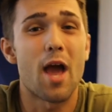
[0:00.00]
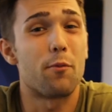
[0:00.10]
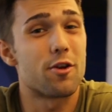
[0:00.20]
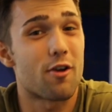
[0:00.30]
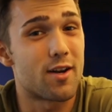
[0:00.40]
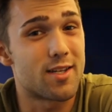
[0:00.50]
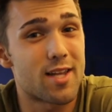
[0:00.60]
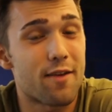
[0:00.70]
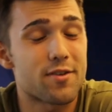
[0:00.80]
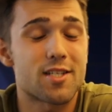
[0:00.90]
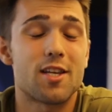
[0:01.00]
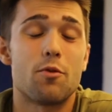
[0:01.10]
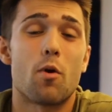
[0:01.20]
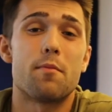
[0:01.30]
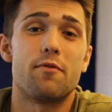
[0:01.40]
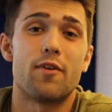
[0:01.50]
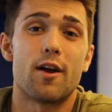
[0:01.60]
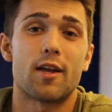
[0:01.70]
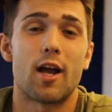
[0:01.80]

and when you're on a deficit, you want to be very